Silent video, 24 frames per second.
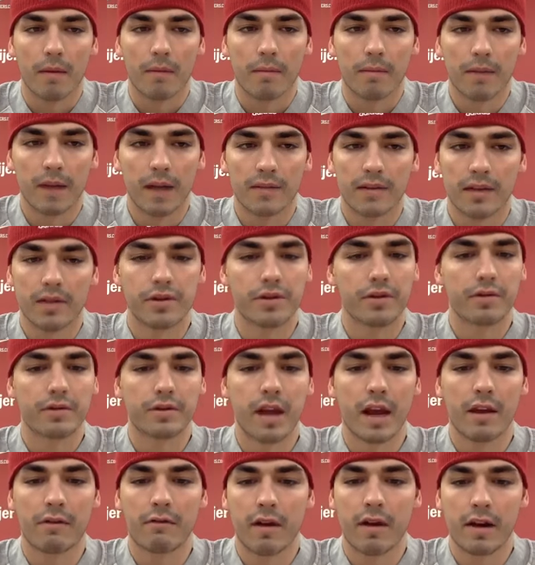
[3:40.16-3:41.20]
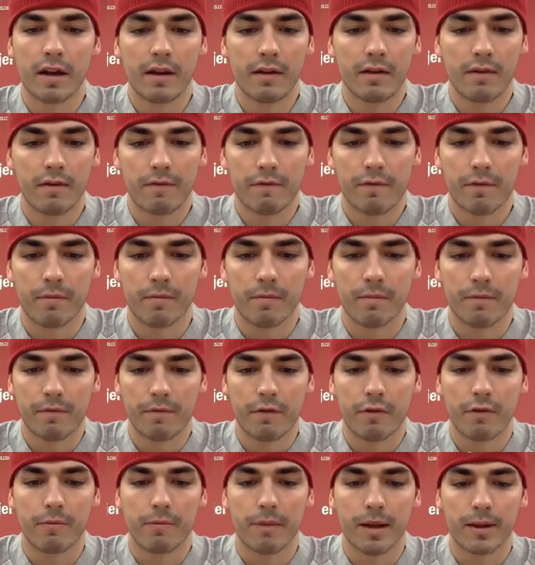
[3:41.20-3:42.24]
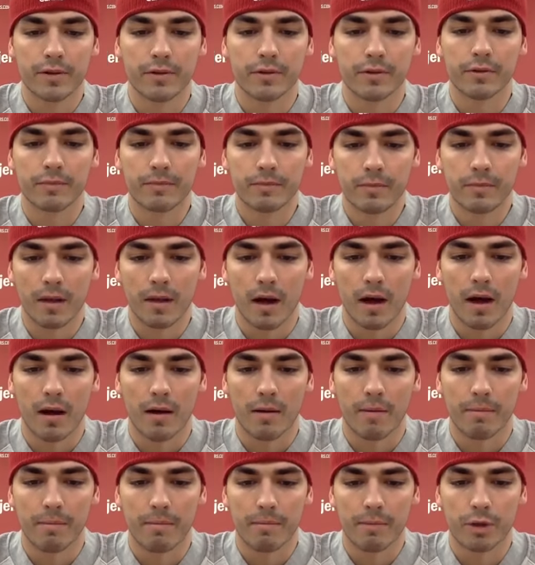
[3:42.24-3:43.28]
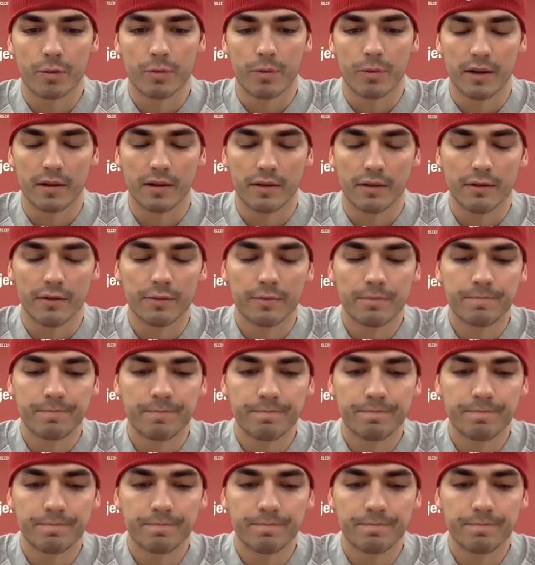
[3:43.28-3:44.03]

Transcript: like I said, just staying ready from a mental perspective.